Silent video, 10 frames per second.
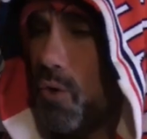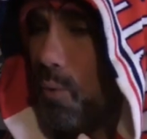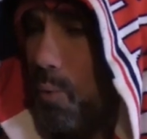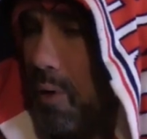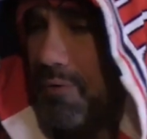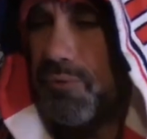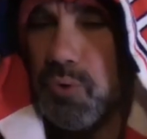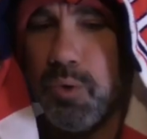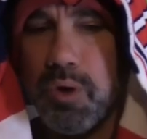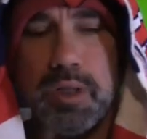with
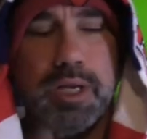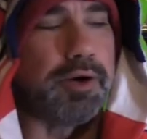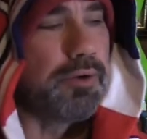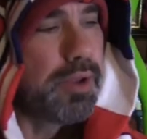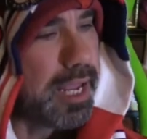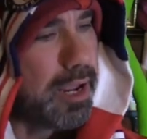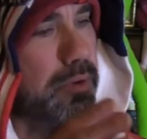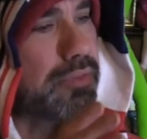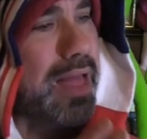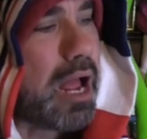Duclair and
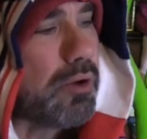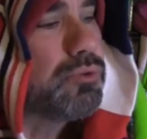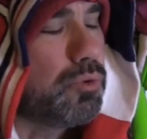without